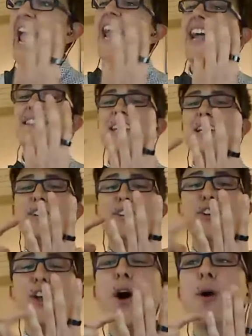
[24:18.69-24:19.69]
and they
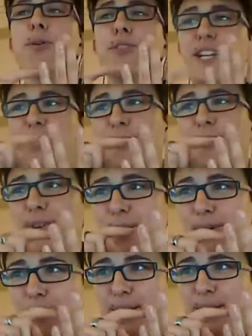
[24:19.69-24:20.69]
know they don't
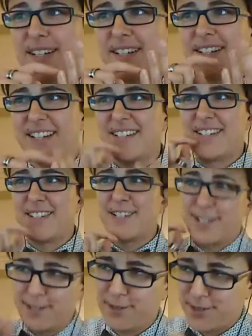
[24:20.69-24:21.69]
know what is the
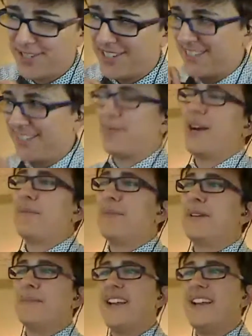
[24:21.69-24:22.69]
solution to the
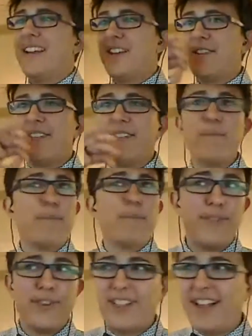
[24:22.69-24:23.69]
problem.
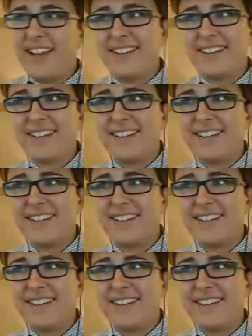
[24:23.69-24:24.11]
Perfect client.